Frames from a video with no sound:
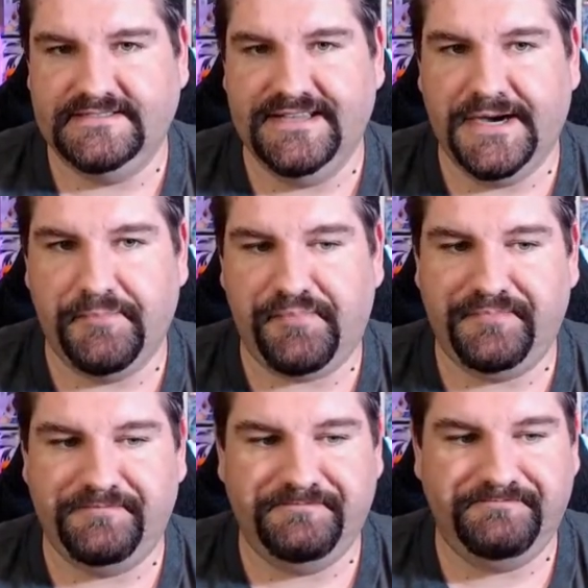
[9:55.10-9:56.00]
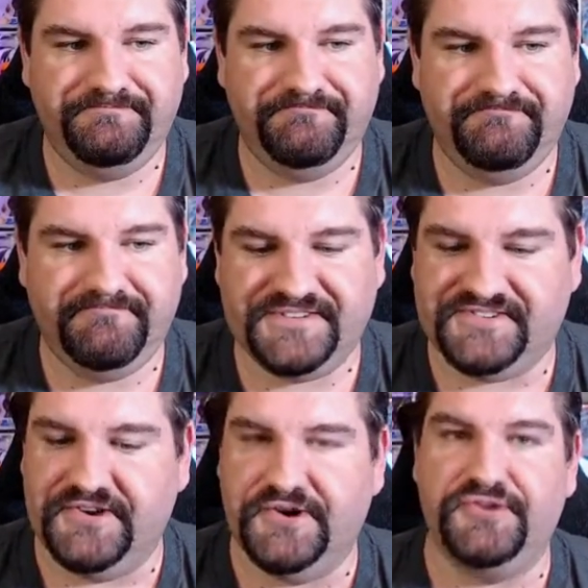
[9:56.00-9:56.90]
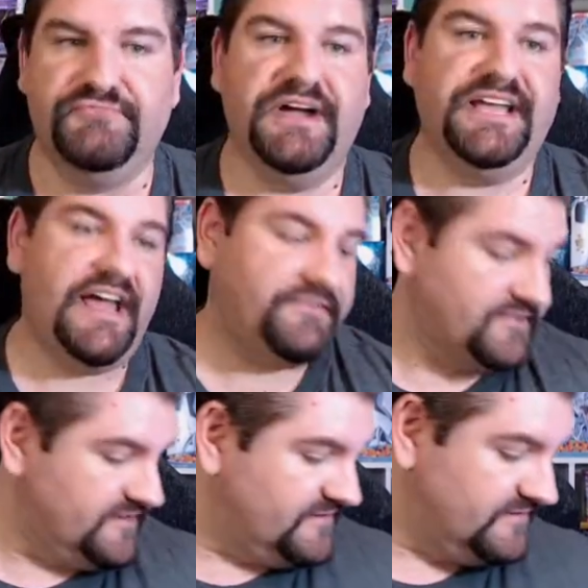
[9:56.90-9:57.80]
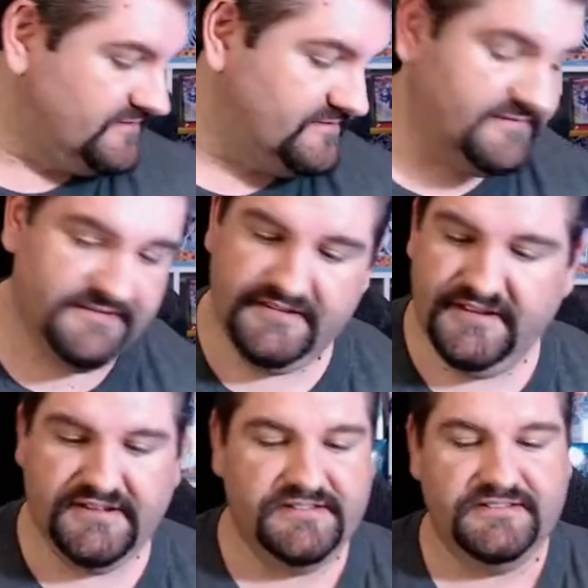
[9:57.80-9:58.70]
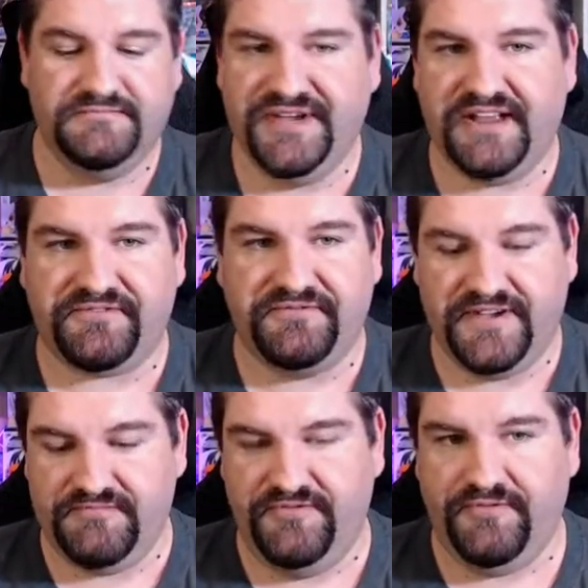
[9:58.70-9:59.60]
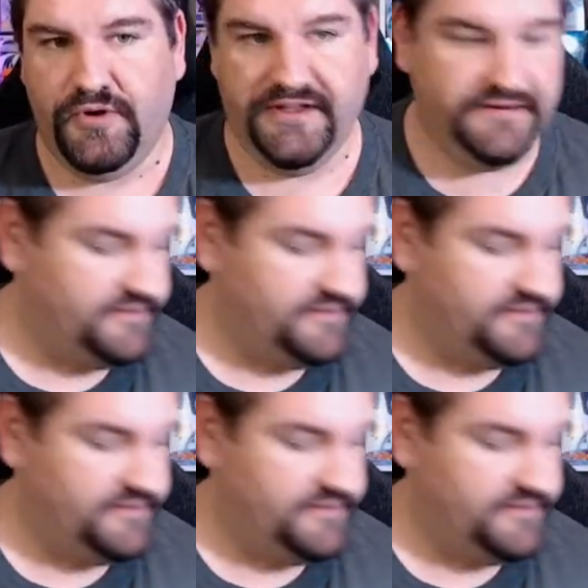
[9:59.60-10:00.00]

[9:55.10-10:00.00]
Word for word: Yup. So you might have to might have to fight me for it.